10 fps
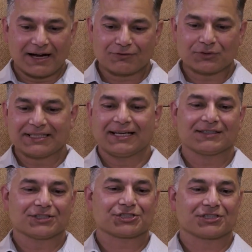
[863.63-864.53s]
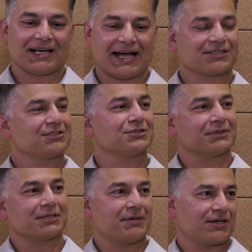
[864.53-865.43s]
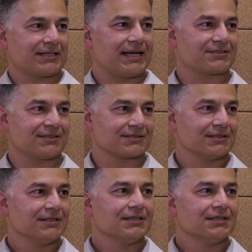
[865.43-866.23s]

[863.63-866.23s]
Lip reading: every English actor doing an American accent